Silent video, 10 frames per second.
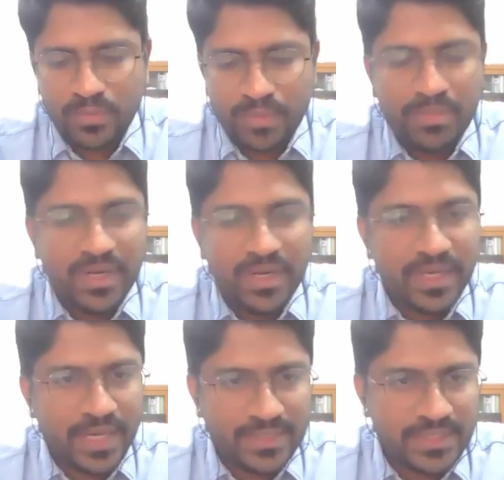public health
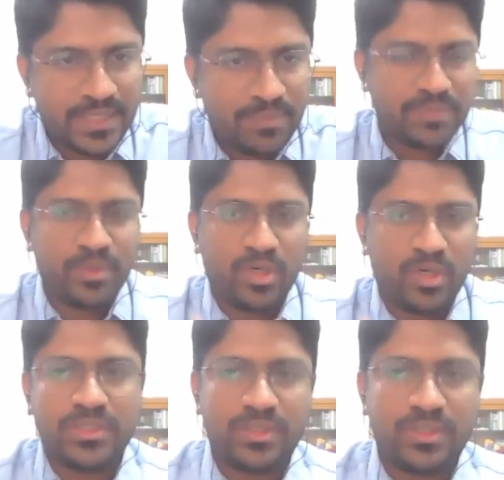system is, because
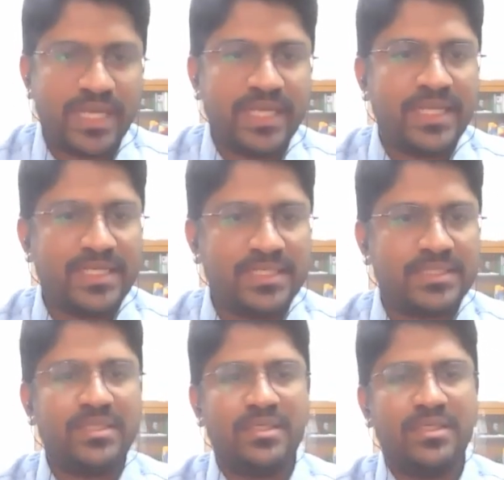you're saying there is
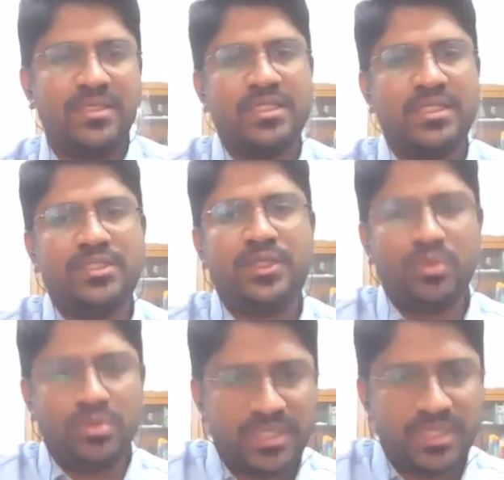this
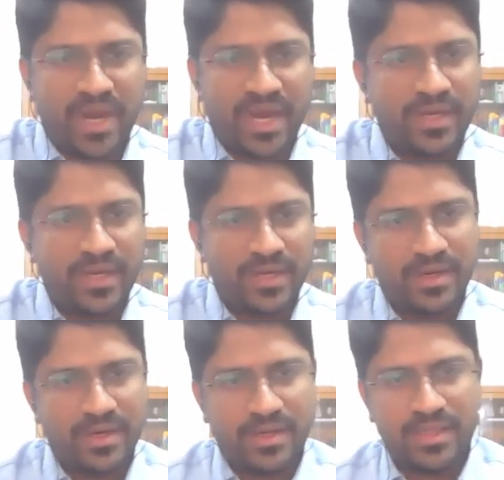huge demand.
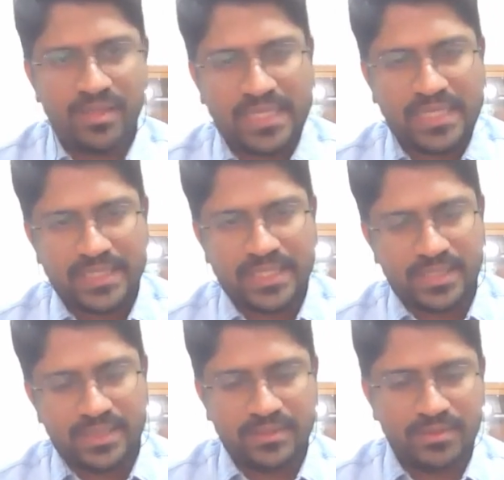The budget,
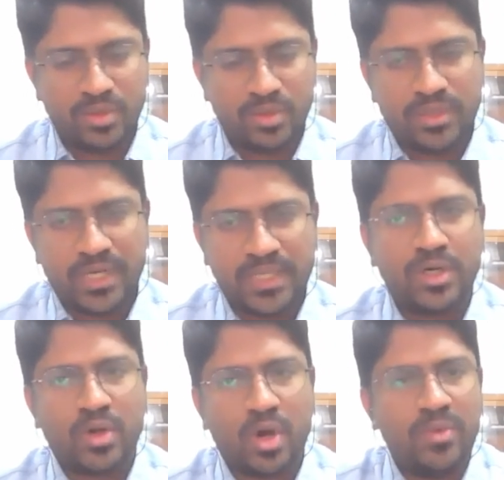does not
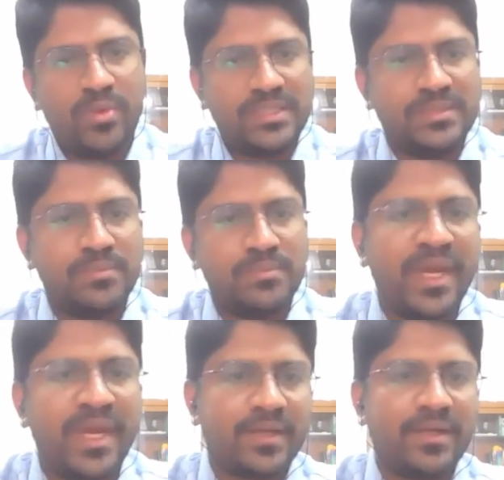always meet